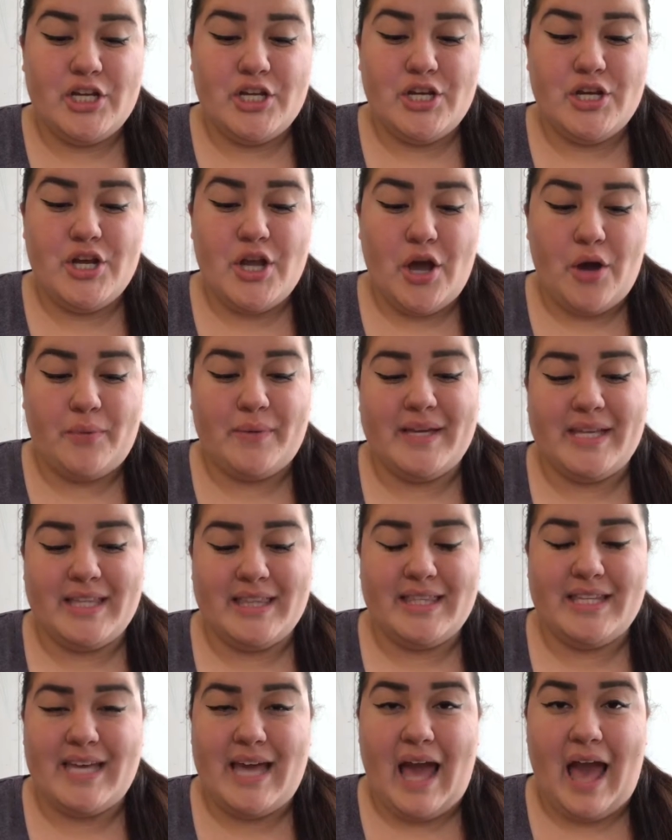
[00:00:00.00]

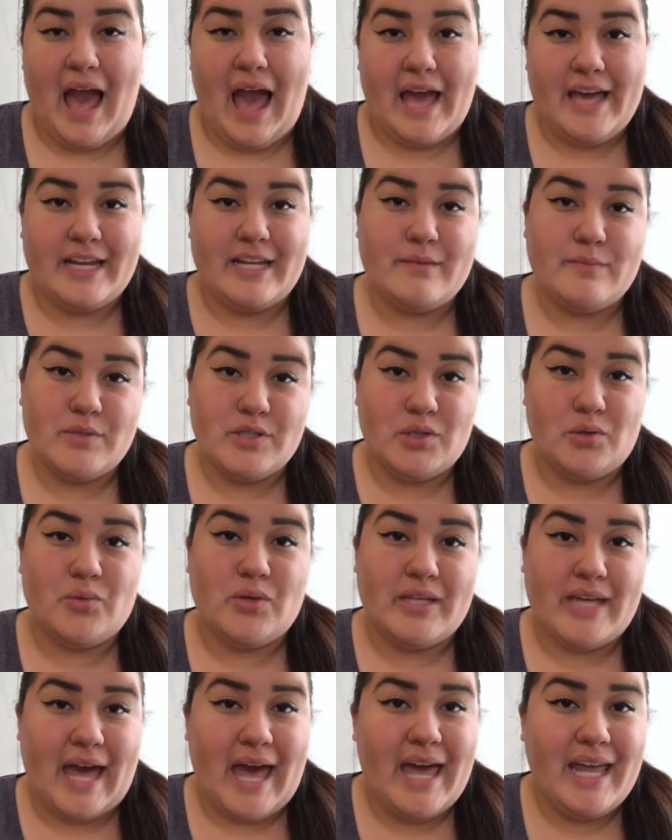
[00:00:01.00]
knowing the items you
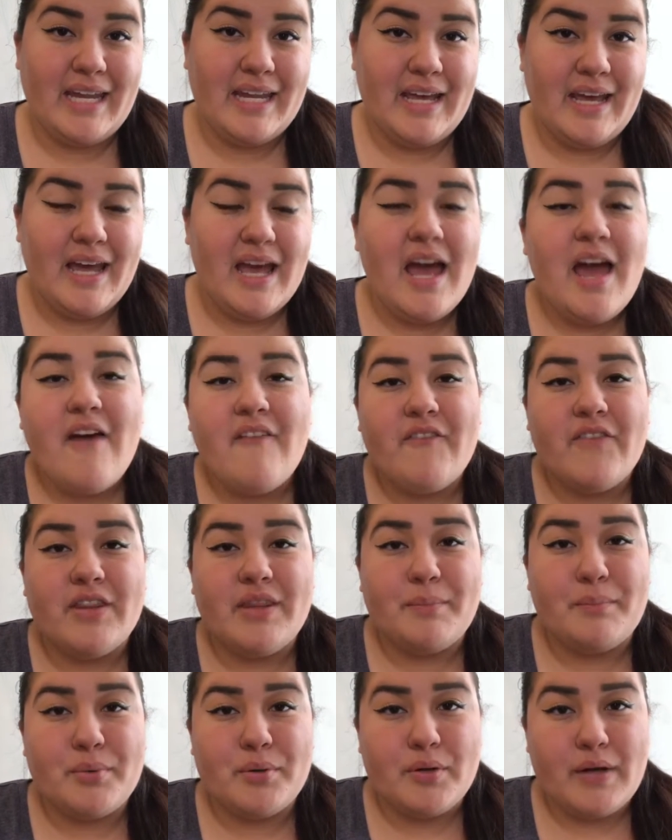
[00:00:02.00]
get for
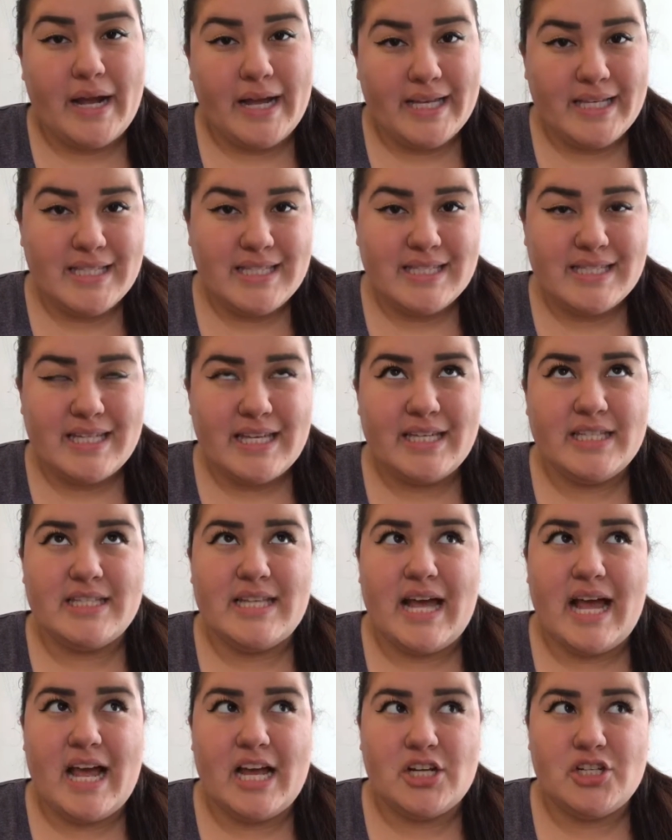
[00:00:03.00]
the price
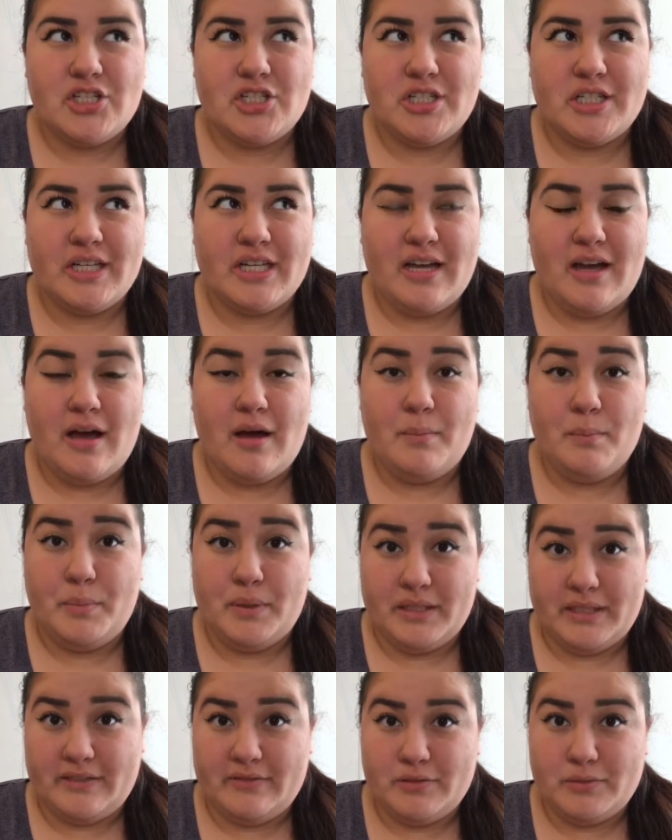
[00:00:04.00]
is actually
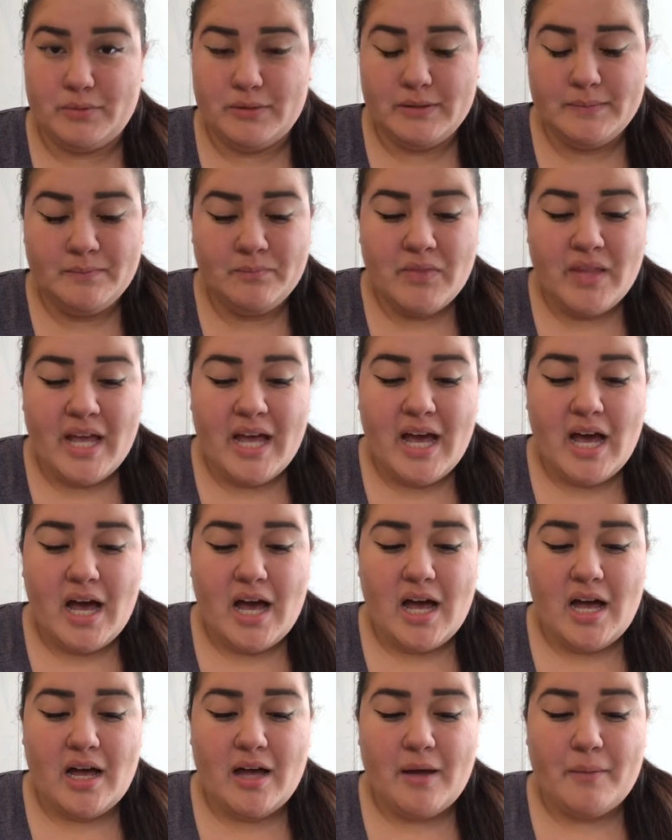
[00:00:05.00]
unbelievable.
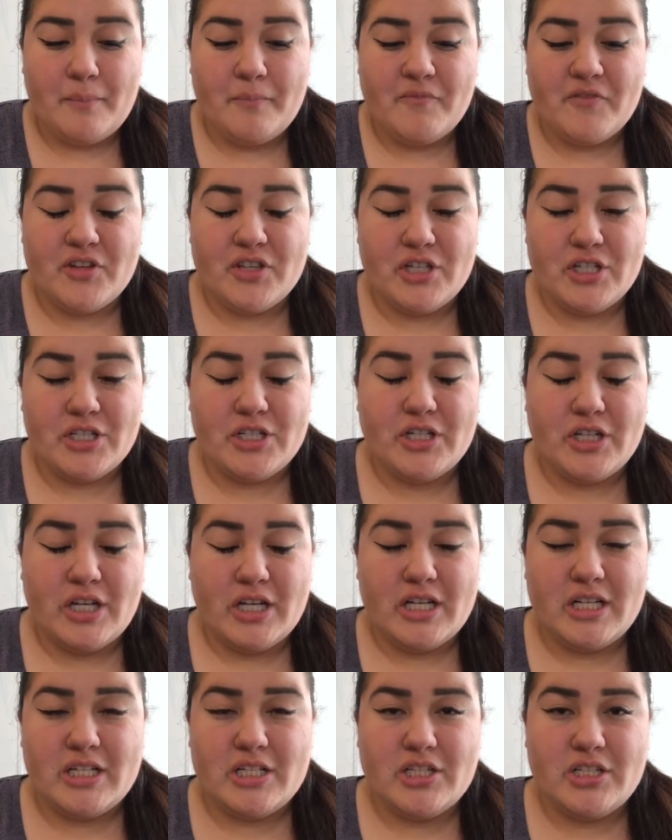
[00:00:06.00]
For their
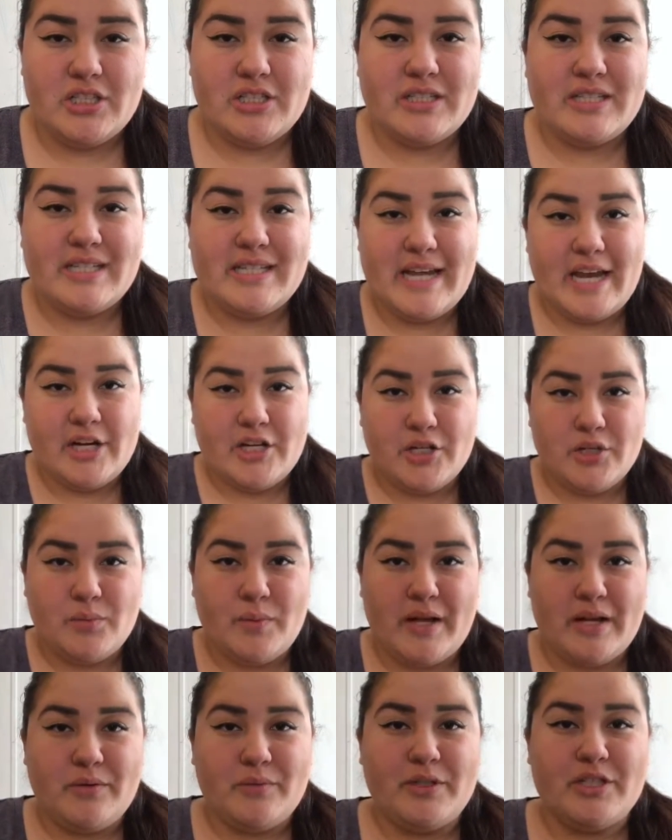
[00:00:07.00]
standard
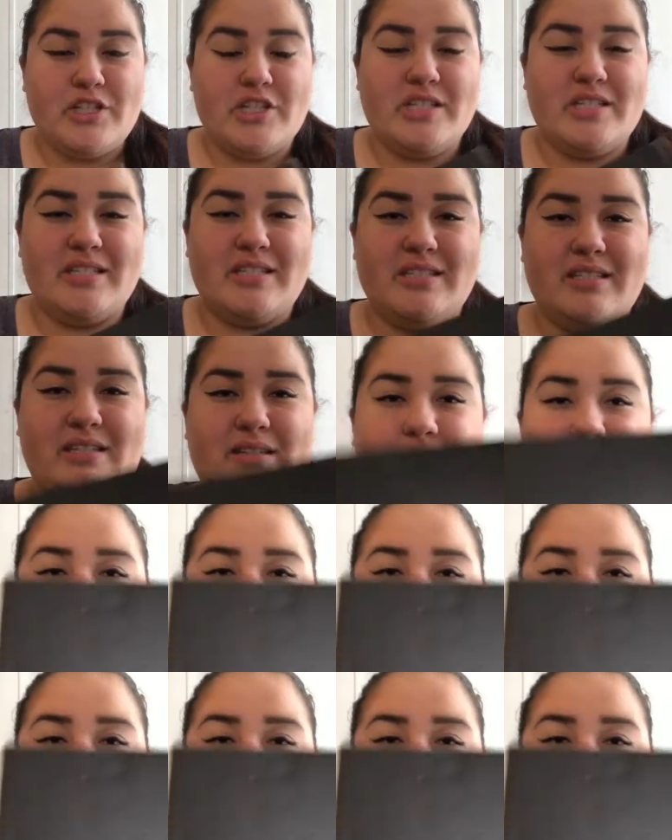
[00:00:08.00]
one, which is